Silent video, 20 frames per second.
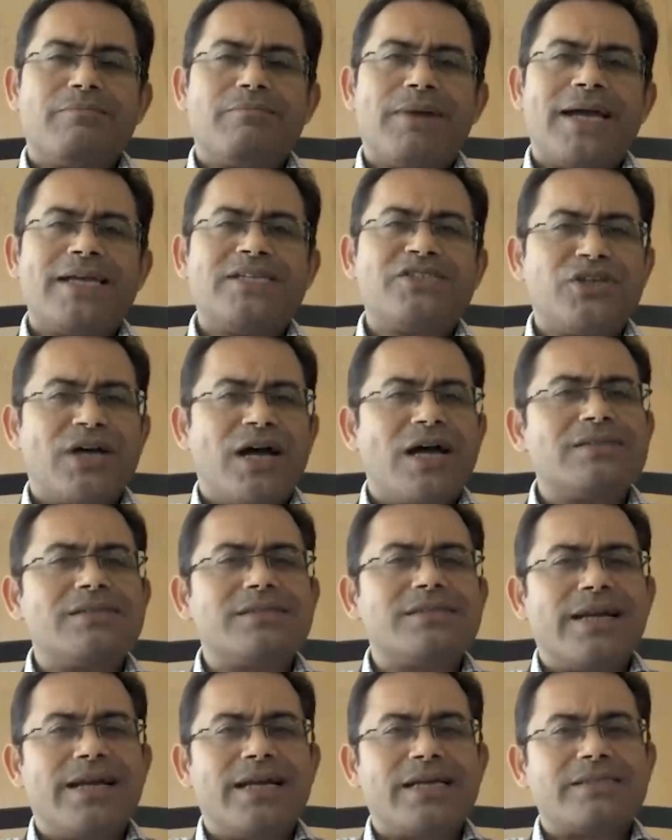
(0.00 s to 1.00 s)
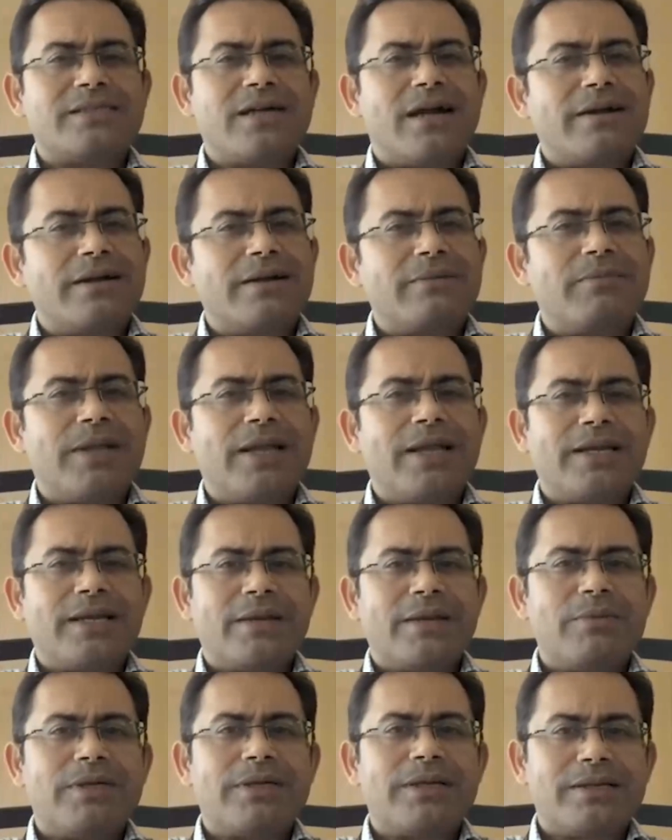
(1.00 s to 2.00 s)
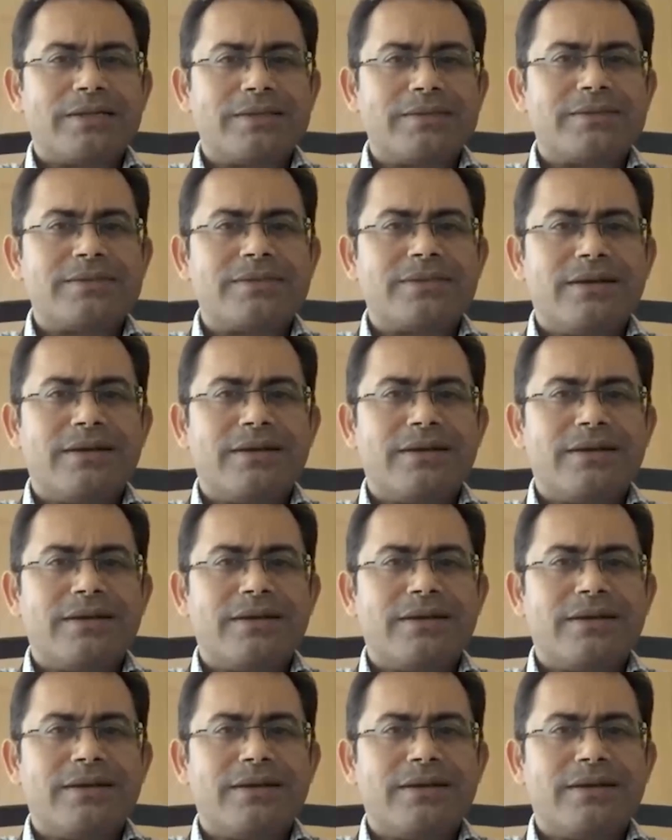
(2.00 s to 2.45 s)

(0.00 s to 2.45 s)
by chance that I started playing table tennis.